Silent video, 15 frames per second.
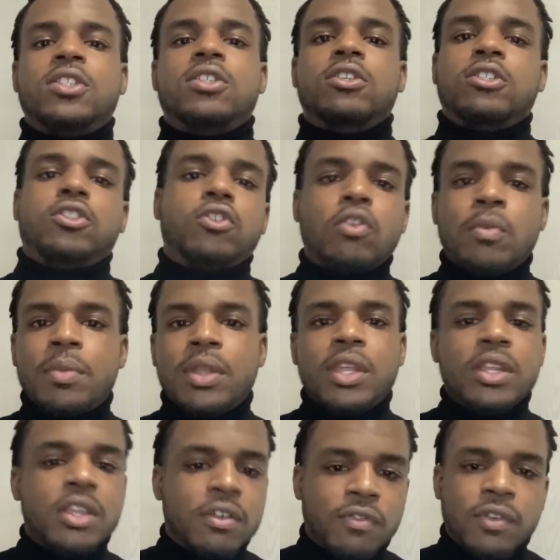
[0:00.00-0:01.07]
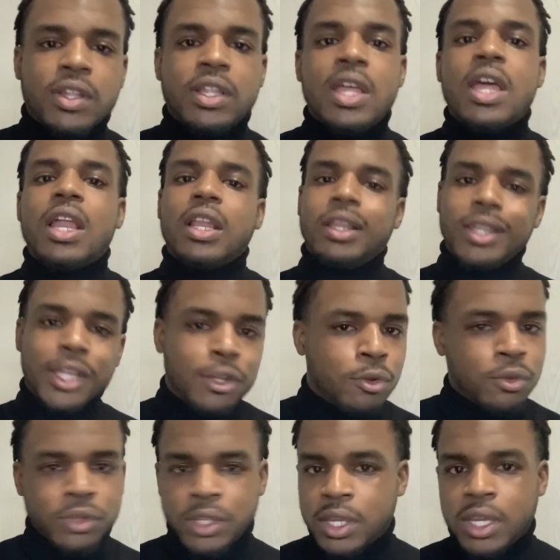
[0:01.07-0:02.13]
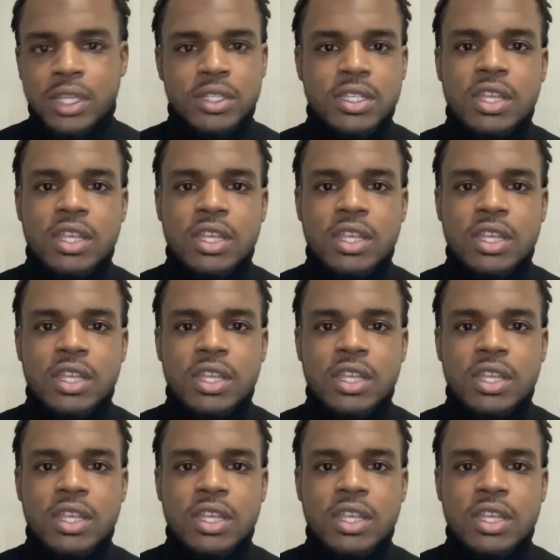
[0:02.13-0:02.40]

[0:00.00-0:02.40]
There's so many different little things,